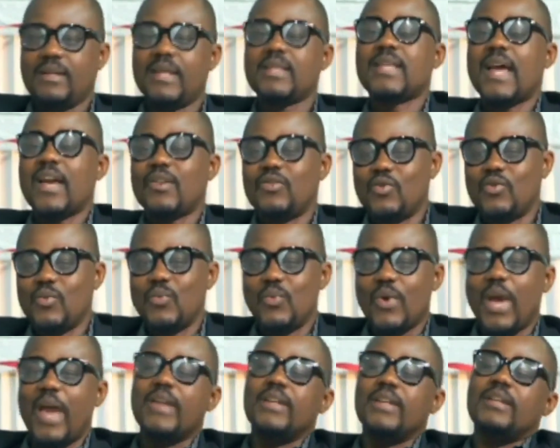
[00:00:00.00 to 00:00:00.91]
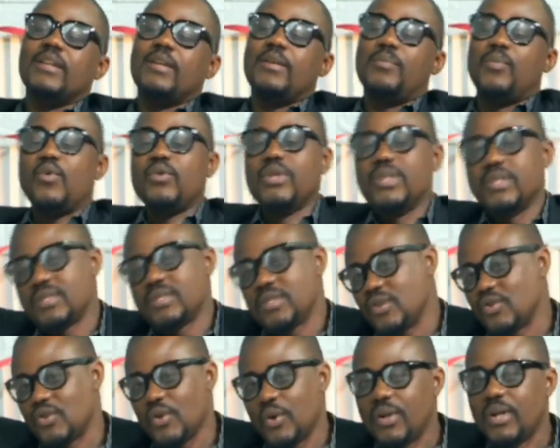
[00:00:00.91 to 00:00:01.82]
Let's assume we are in a polling
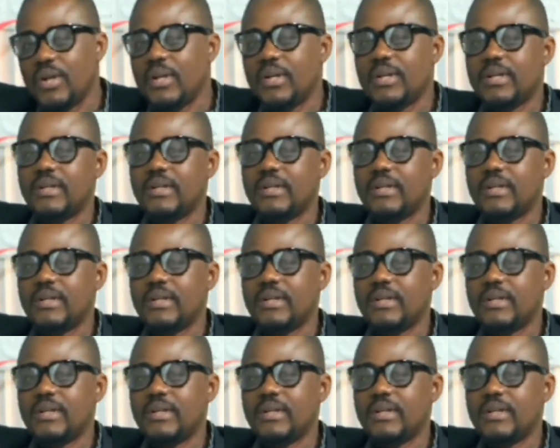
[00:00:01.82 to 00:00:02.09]
station.